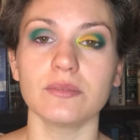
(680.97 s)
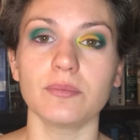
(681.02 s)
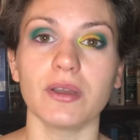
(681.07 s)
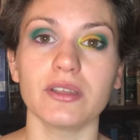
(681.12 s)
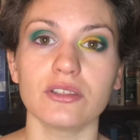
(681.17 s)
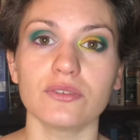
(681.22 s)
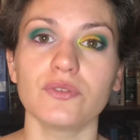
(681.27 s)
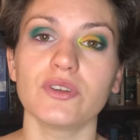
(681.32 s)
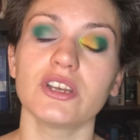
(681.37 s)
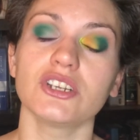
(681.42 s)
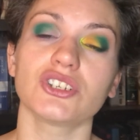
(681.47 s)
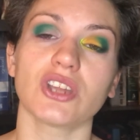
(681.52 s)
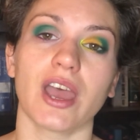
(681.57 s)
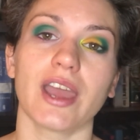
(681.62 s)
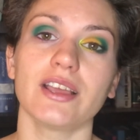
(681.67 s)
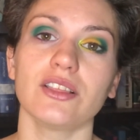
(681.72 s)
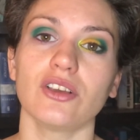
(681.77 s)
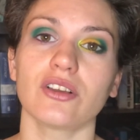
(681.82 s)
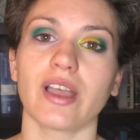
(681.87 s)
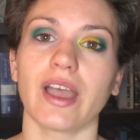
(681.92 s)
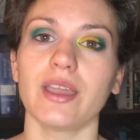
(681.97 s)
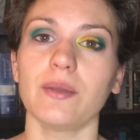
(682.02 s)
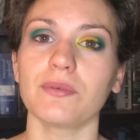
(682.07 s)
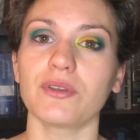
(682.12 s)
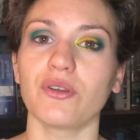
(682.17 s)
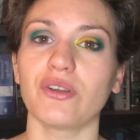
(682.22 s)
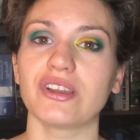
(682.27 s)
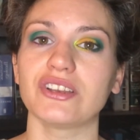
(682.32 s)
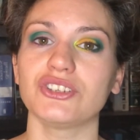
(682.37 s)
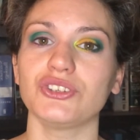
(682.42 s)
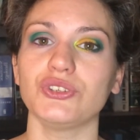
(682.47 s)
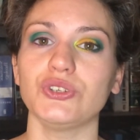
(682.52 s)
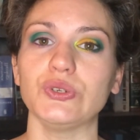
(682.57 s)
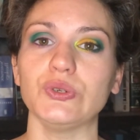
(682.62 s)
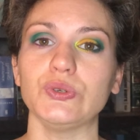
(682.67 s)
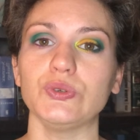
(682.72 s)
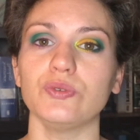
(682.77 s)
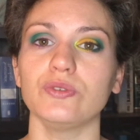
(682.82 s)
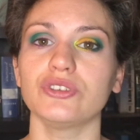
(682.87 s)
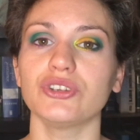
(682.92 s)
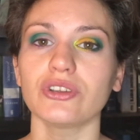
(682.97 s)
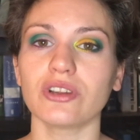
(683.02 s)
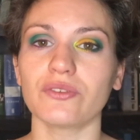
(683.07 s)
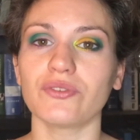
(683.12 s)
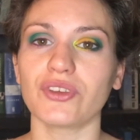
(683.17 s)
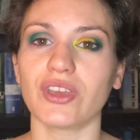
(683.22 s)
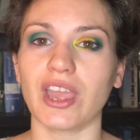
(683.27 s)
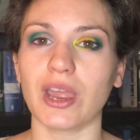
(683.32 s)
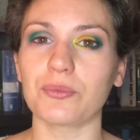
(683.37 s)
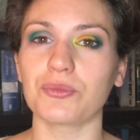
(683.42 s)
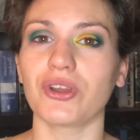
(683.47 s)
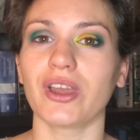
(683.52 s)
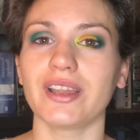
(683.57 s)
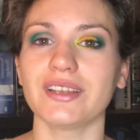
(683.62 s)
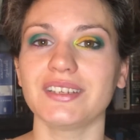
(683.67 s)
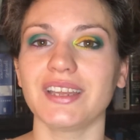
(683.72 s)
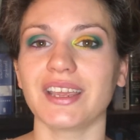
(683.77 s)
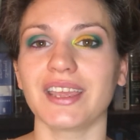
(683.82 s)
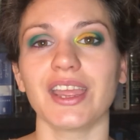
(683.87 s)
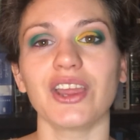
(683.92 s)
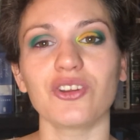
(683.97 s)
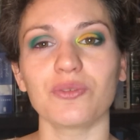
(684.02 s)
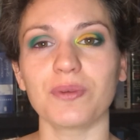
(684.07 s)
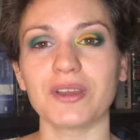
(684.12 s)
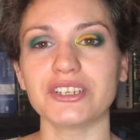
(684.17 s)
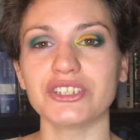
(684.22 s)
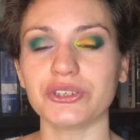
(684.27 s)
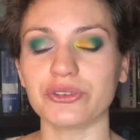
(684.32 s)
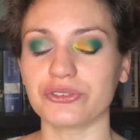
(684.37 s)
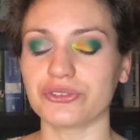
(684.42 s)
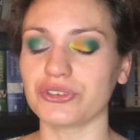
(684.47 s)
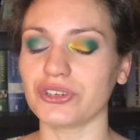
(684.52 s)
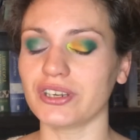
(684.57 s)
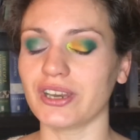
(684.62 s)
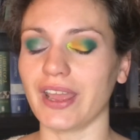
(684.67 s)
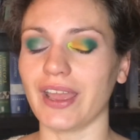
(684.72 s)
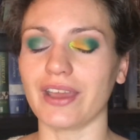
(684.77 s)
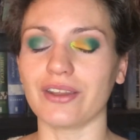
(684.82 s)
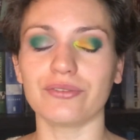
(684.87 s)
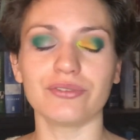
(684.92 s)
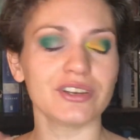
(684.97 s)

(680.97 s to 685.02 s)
about the finished eye look. I'm going to turn off the camera and take care of my children and